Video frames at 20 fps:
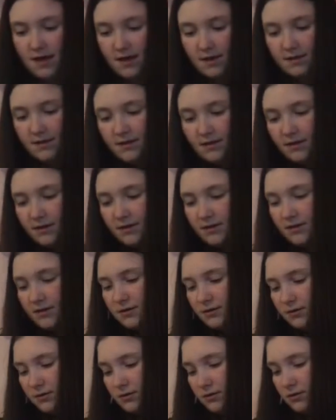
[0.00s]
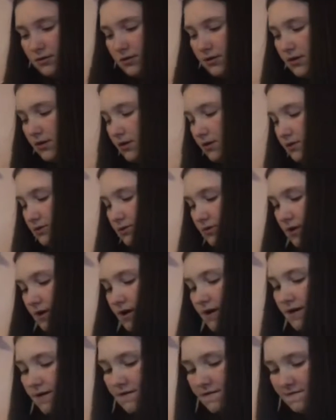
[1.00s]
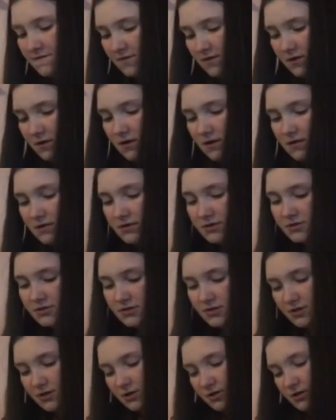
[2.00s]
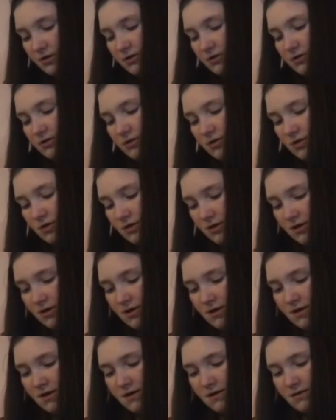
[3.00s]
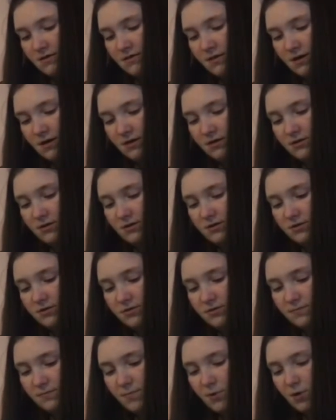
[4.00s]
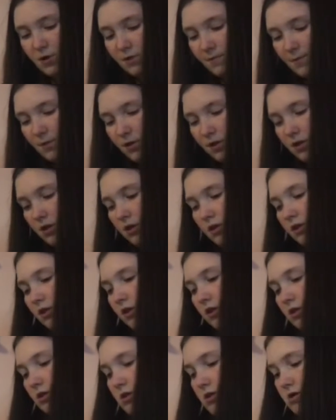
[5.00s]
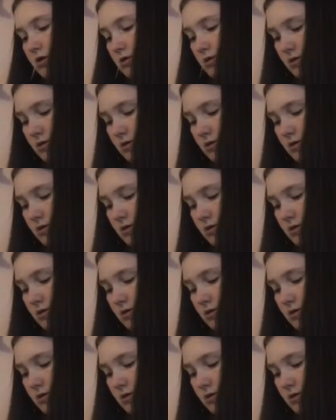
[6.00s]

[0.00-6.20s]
And then I also have another shirt that is purple.